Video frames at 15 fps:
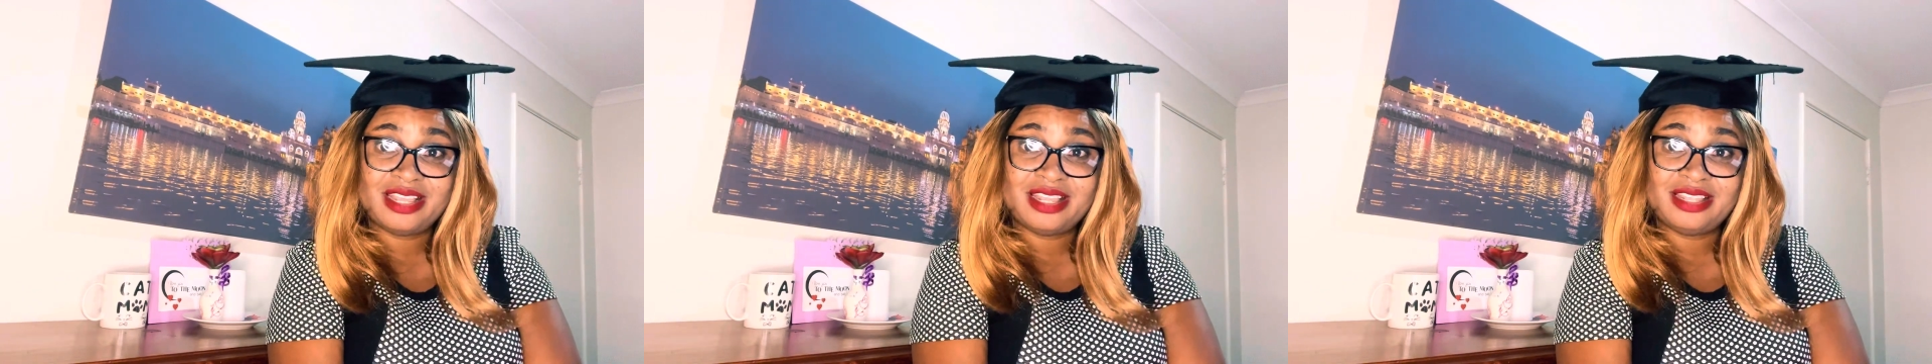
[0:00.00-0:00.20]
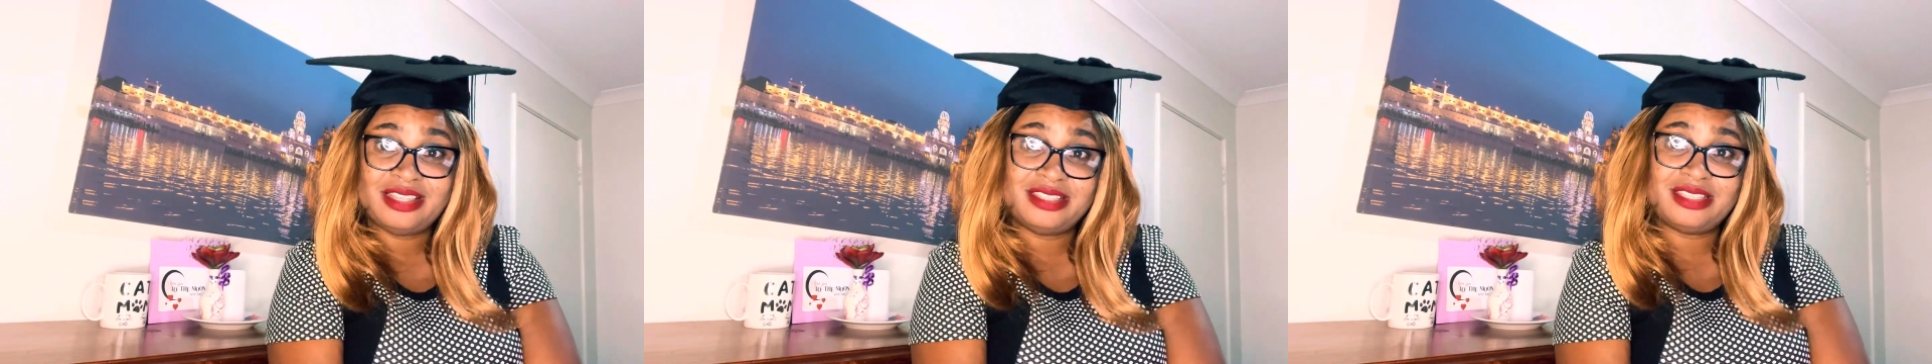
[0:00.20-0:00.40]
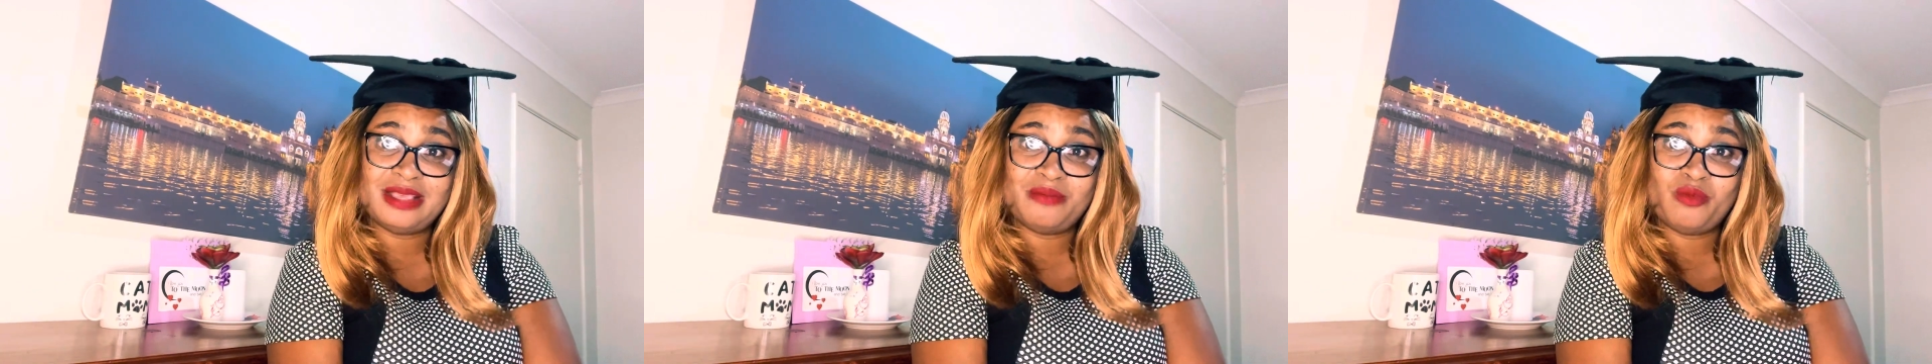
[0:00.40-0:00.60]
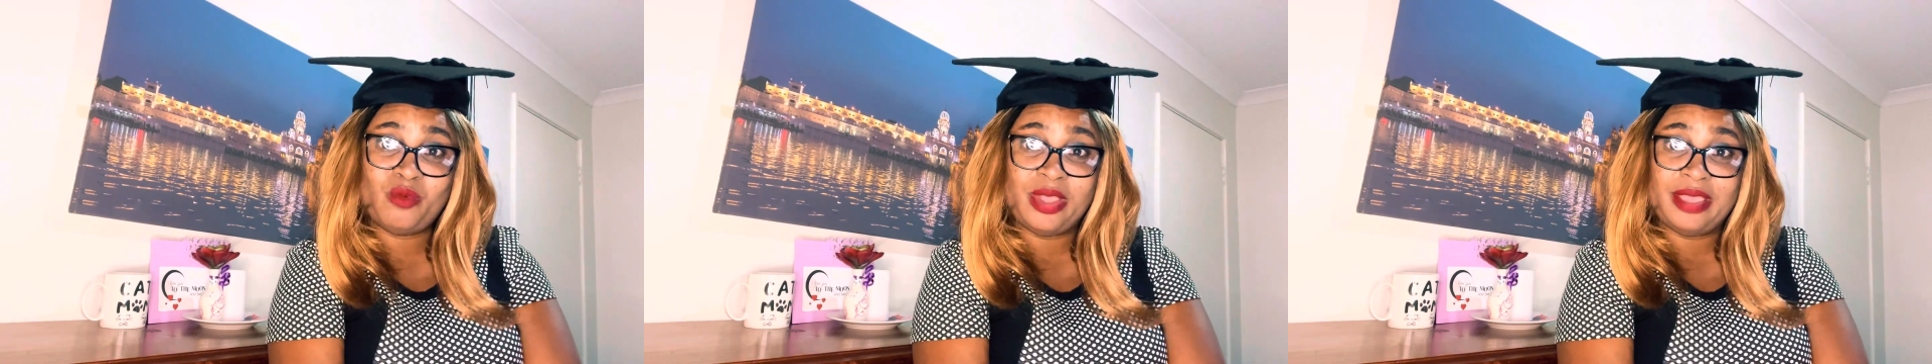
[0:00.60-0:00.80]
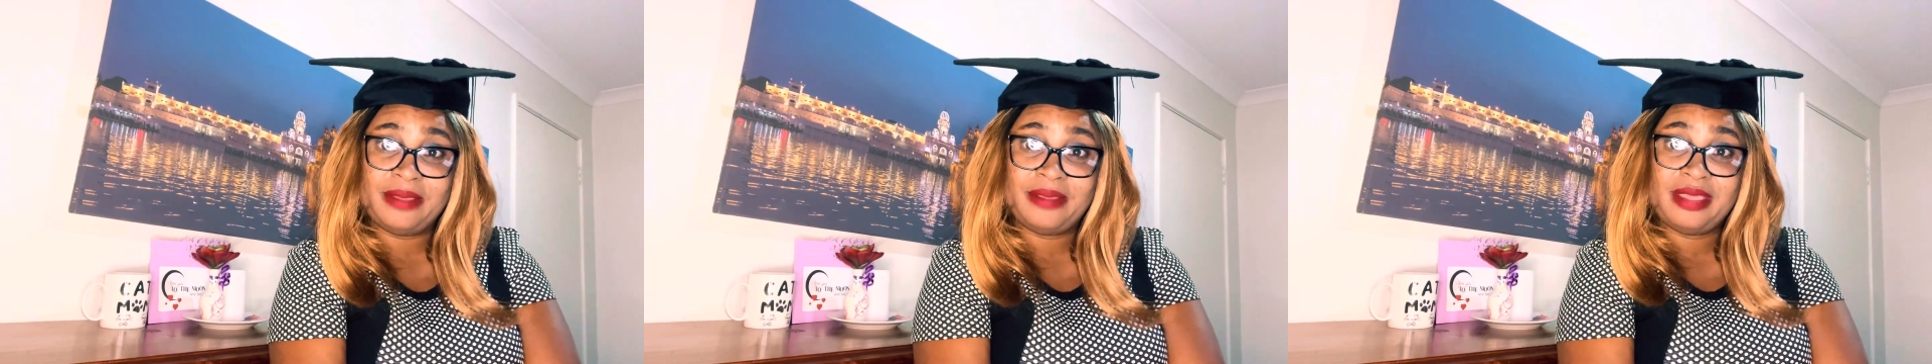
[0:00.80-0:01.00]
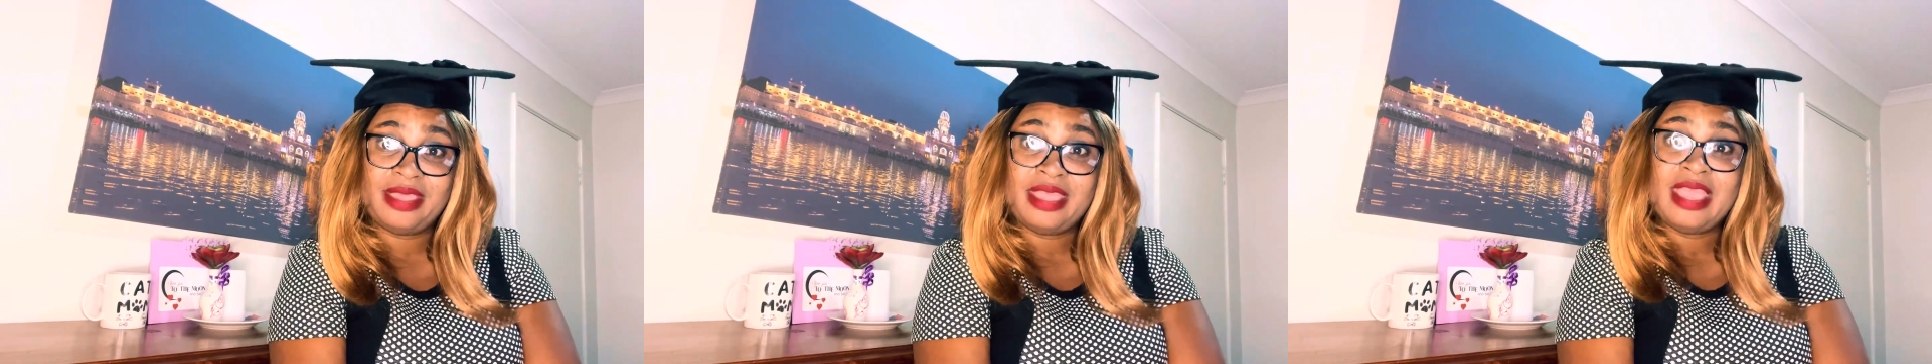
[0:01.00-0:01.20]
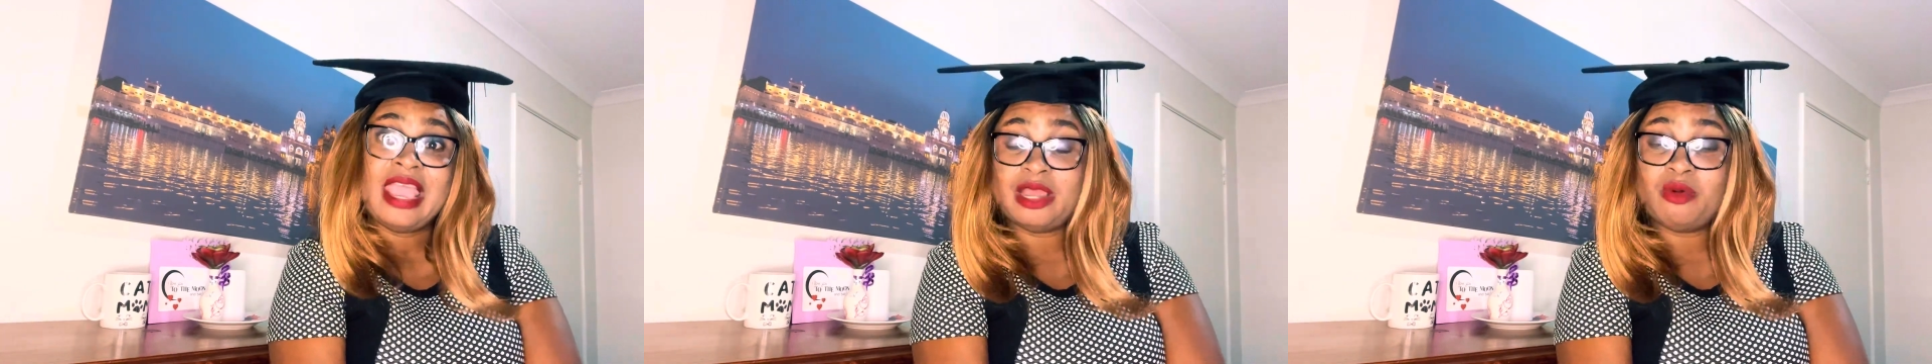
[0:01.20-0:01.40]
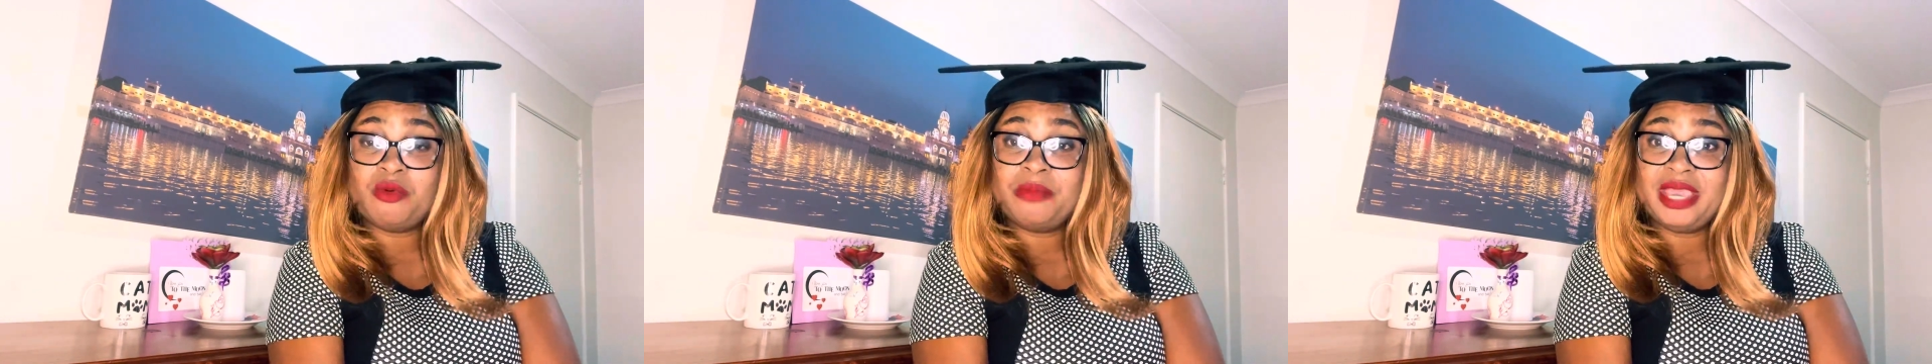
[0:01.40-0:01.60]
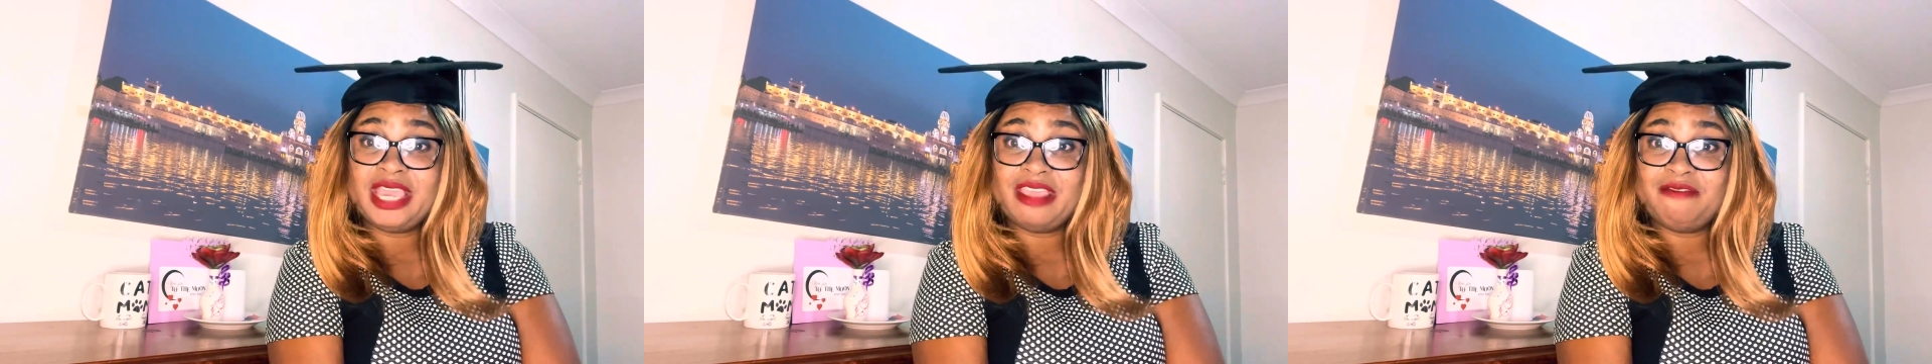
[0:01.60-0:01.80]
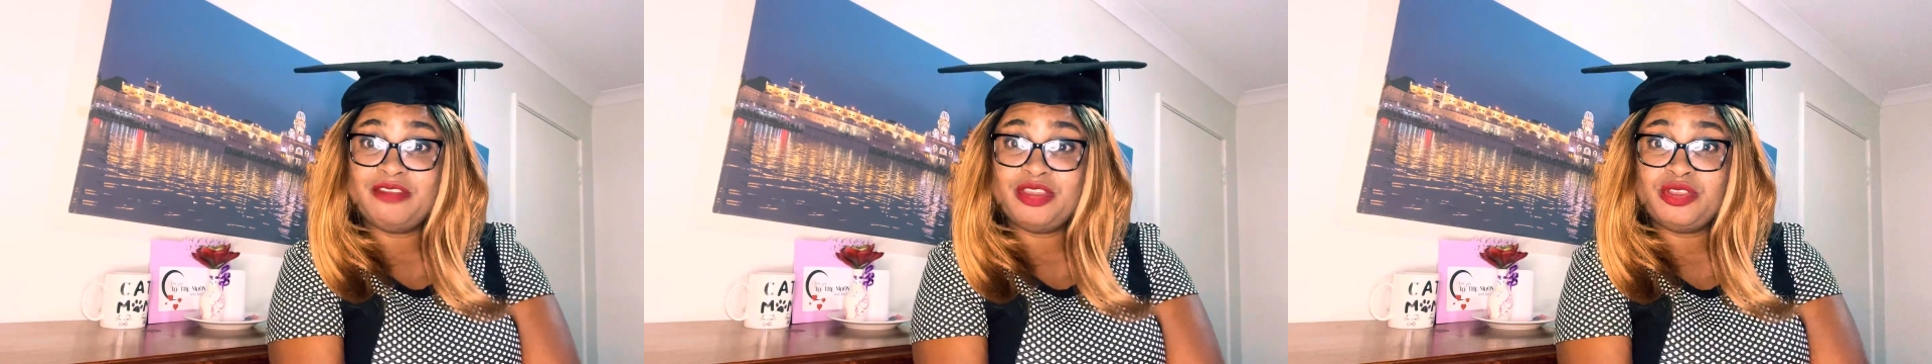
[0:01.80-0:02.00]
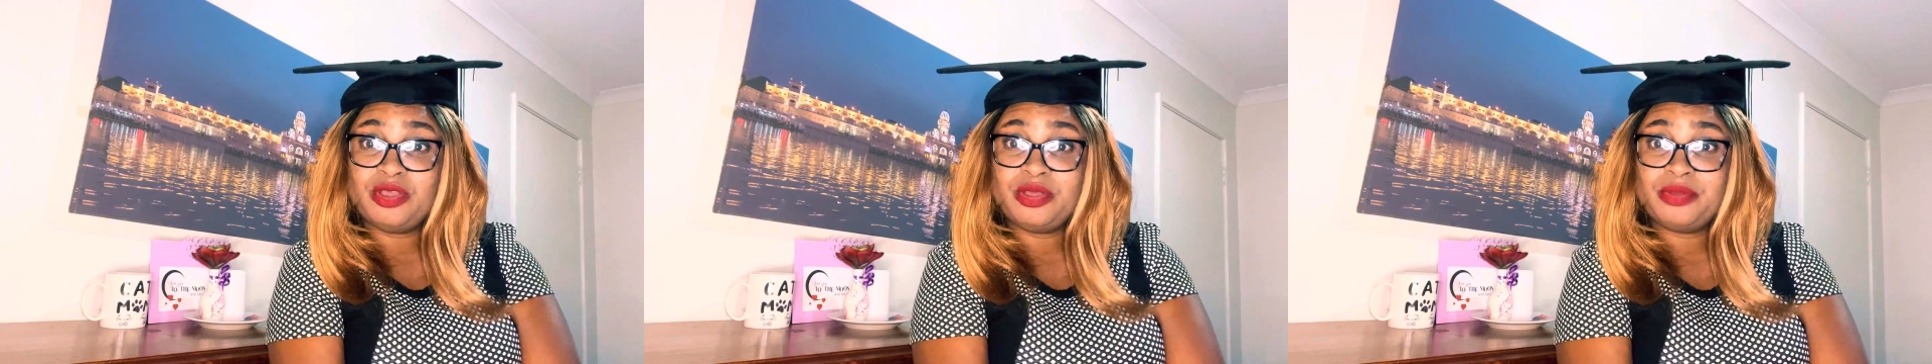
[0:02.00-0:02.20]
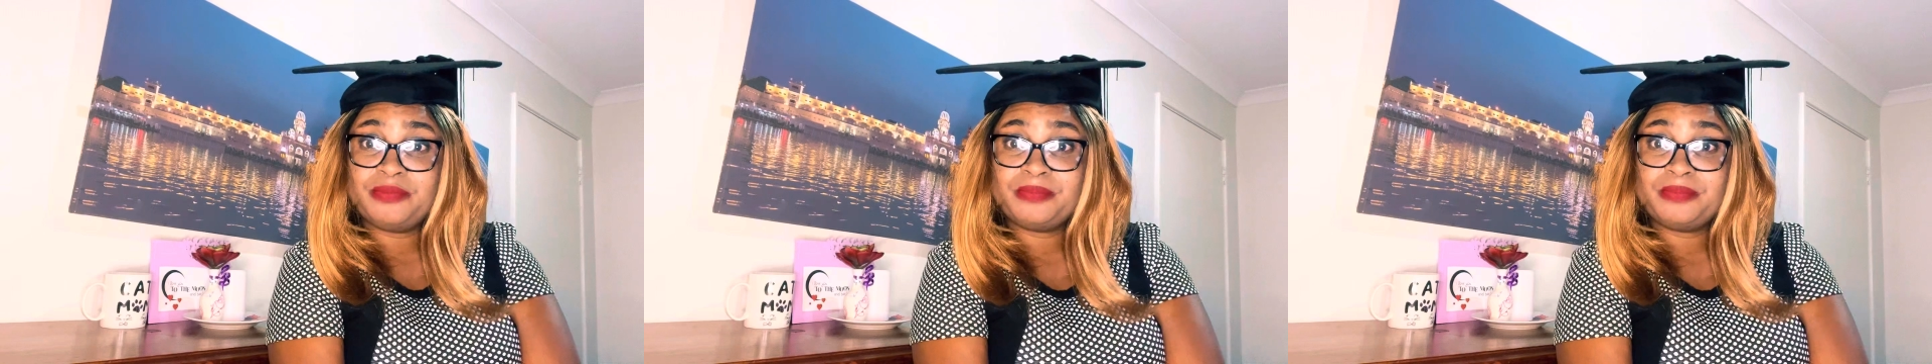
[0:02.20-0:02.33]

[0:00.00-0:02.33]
the same way. I will make a video